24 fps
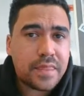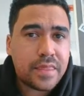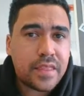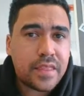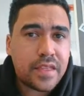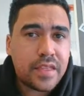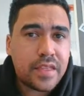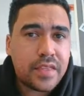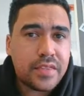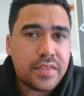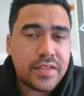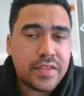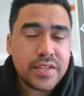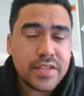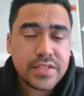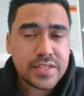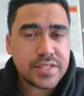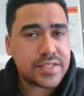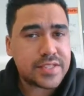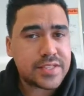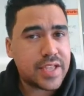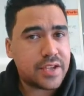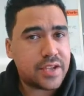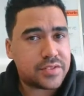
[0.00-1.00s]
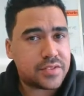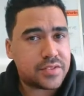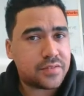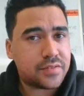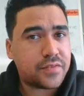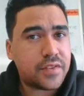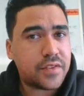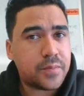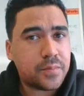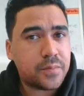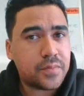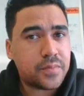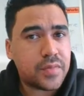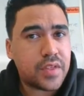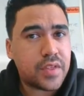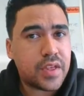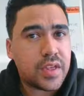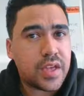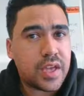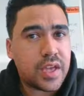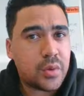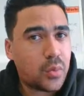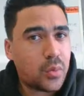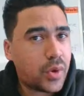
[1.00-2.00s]
This is now different.
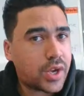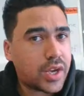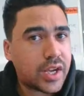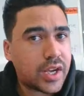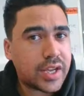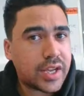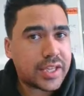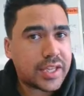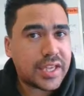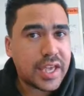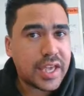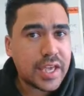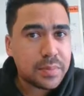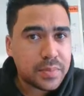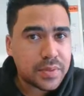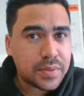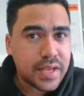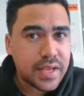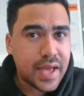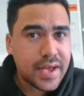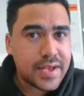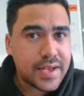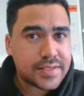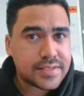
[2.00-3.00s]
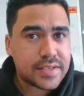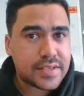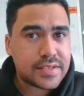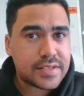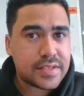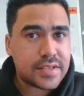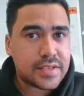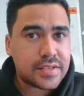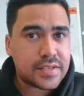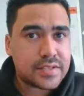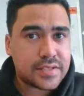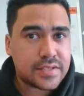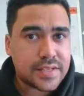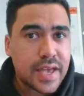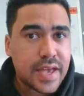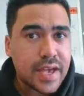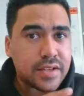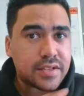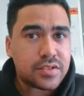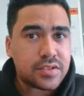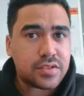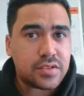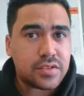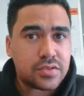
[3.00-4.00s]
We're going to keep it as
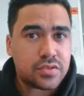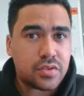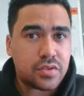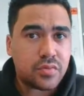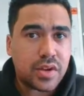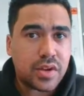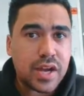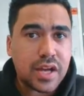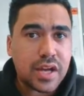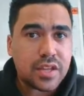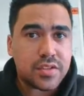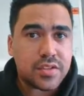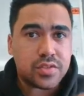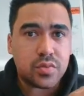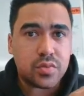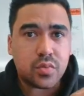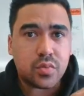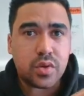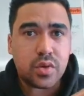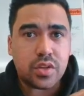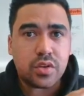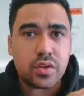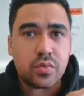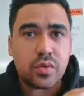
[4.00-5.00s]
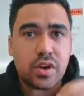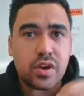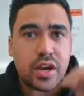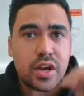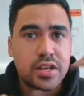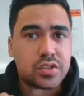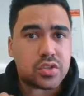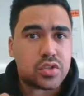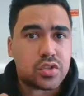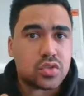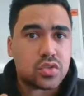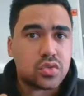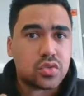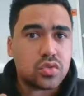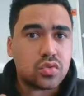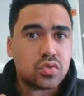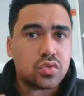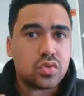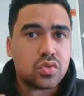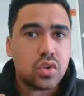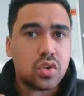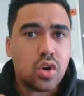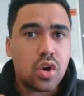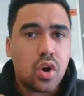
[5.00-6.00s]
SACS, so regardless of whether we're at
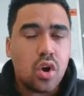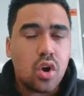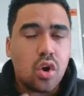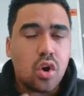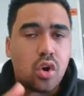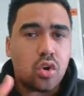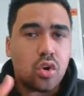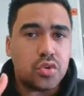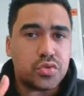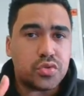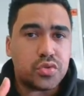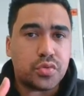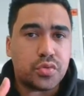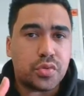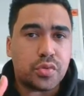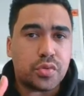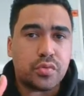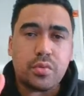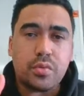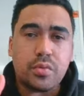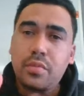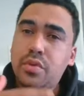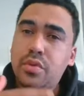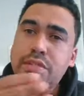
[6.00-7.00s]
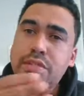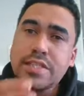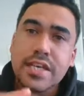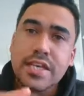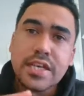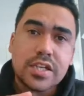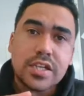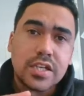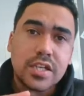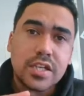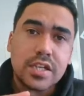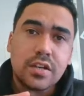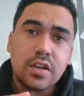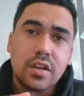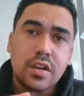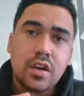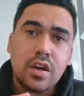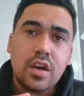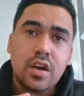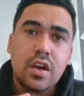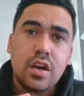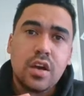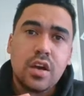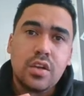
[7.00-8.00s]
school or doing remote teaching,
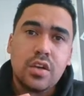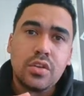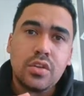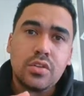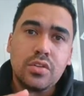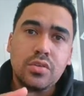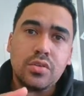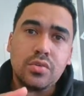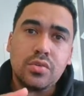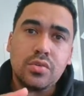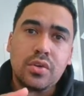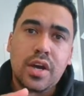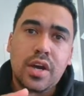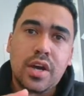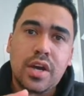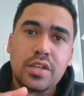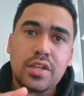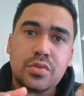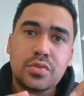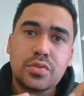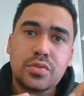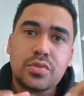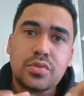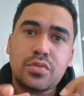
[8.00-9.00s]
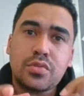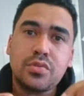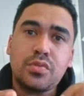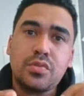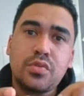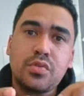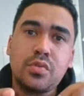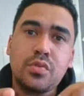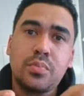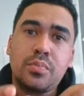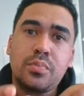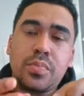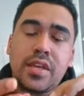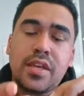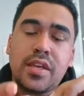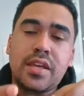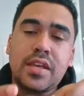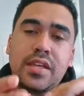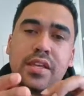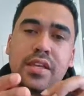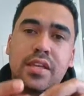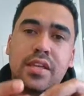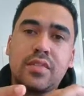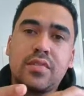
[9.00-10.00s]
you guys will still be
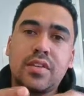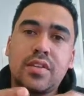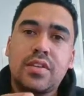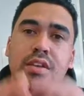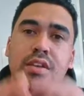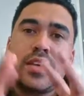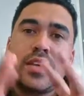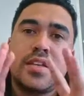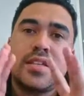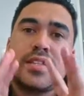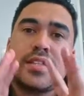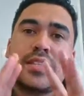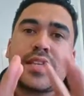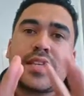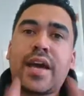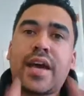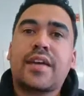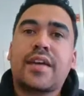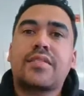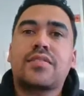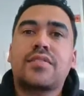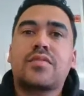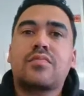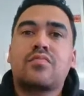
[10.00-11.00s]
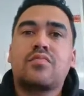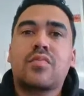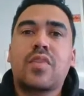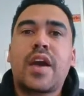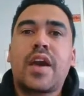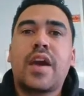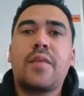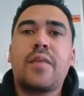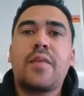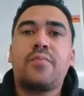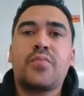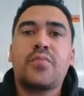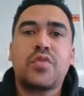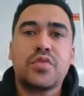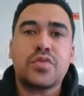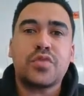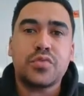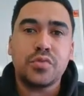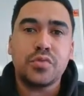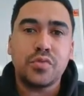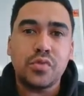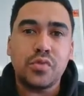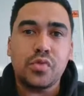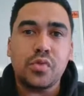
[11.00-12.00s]
given SACS, okay? You
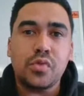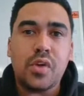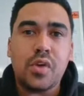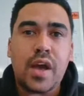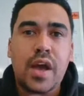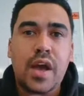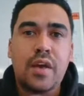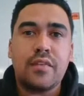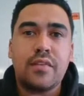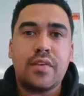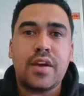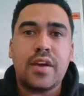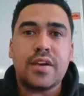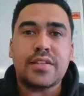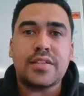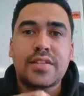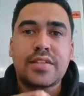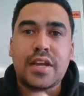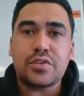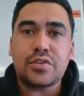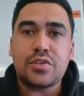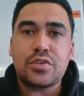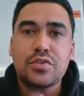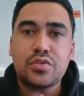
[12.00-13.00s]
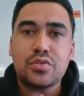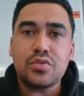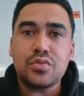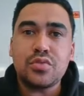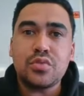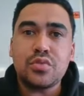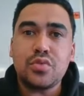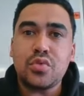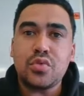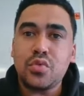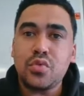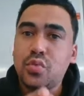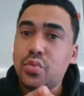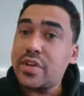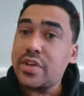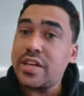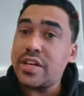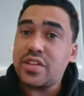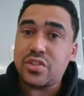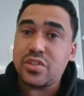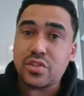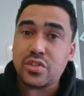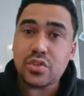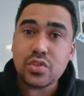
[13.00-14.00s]
still have a SAC to do, you'll get a
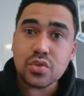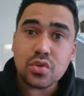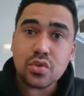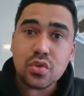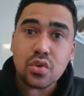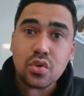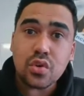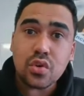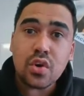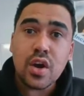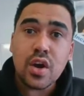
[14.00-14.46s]
score,